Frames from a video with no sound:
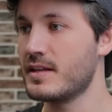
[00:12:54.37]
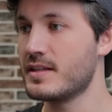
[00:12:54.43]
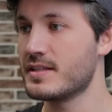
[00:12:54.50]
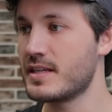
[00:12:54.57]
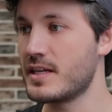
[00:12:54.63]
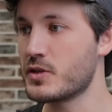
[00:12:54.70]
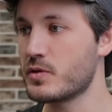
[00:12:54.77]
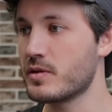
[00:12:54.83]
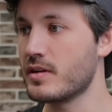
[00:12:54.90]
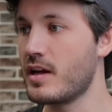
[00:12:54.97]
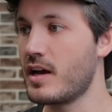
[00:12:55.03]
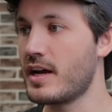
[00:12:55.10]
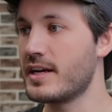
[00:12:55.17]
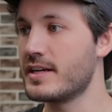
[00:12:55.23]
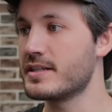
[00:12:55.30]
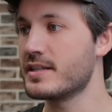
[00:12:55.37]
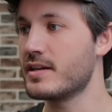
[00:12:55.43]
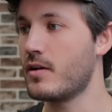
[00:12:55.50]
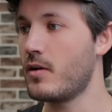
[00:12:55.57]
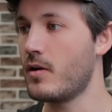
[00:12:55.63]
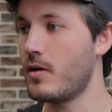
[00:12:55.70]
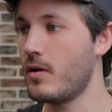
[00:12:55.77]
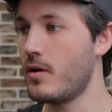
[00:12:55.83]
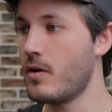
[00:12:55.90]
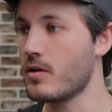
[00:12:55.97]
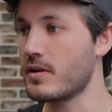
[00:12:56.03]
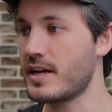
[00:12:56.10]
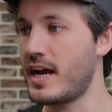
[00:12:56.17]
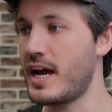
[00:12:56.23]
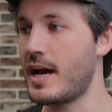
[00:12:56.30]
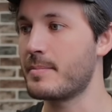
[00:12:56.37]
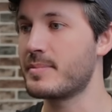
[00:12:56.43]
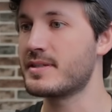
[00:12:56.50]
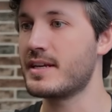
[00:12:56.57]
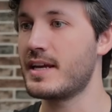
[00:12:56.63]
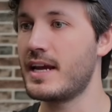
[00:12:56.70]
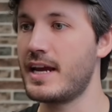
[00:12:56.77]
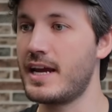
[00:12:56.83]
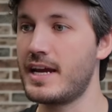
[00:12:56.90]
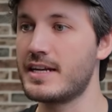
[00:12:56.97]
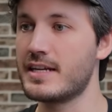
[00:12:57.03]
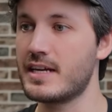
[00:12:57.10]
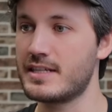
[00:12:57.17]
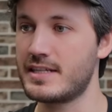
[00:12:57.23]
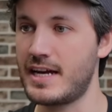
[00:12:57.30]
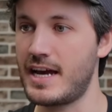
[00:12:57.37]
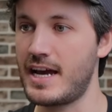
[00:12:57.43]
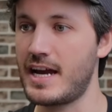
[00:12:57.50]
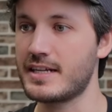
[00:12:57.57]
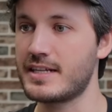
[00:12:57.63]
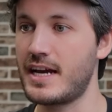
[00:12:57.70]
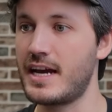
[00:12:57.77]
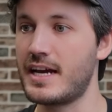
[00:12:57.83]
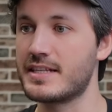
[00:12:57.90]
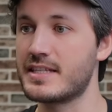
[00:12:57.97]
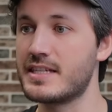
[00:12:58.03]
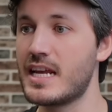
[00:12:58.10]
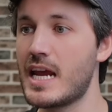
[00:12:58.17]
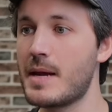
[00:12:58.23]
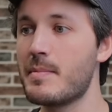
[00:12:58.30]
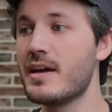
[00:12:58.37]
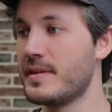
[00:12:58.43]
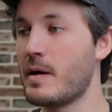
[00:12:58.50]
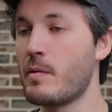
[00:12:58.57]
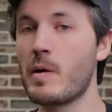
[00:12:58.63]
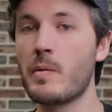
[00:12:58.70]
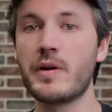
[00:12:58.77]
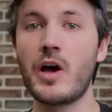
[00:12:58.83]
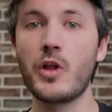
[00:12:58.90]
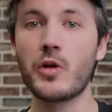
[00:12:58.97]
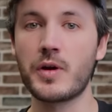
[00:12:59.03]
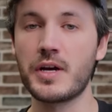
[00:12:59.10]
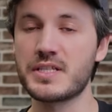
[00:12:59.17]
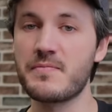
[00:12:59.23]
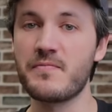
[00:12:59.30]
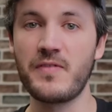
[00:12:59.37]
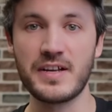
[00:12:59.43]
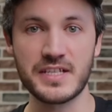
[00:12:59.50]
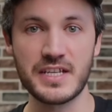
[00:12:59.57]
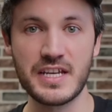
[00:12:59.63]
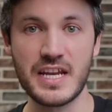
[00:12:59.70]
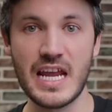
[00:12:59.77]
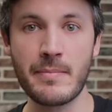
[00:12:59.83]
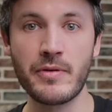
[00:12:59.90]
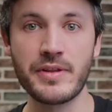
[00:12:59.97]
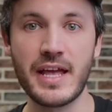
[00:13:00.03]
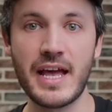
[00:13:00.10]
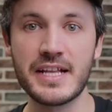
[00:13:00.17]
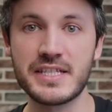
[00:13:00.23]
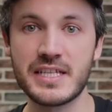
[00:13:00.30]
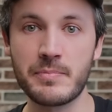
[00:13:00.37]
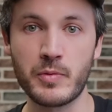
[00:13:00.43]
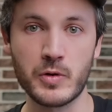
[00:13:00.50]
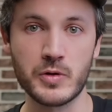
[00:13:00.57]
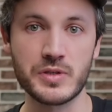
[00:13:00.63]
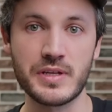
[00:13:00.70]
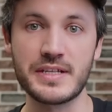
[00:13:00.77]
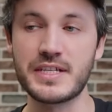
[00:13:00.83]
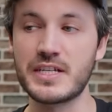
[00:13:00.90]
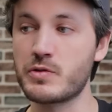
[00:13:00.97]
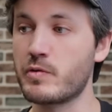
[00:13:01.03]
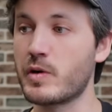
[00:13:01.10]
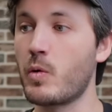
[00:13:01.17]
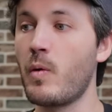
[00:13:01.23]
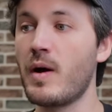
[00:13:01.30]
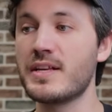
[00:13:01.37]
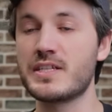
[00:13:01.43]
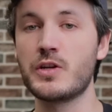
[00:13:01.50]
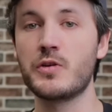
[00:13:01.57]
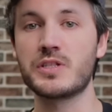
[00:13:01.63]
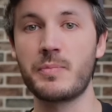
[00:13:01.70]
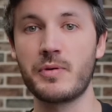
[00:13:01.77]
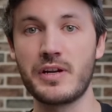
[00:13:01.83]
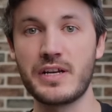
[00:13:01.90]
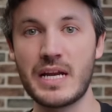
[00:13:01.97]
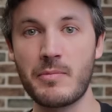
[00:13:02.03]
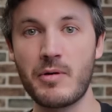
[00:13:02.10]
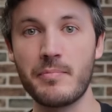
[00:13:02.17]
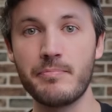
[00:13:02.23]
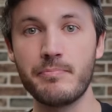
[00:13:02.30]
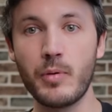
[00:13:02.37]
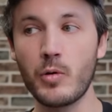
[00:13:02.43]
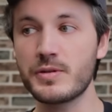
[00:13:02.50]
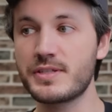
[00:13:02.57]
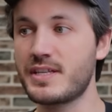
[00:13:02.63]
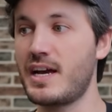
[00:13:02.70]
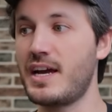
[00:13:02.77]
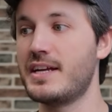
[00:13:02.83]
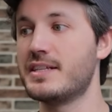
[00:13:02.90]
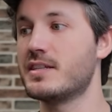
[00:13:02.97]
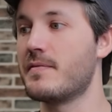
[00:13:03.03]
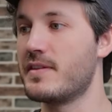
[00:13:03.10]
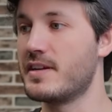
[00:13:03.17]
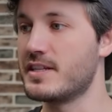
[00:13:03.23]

center aligned, all caps, and tagged as name. That way when HelloCustom finds a name on the Etsy personalization request, it knows to put a name on both sides of the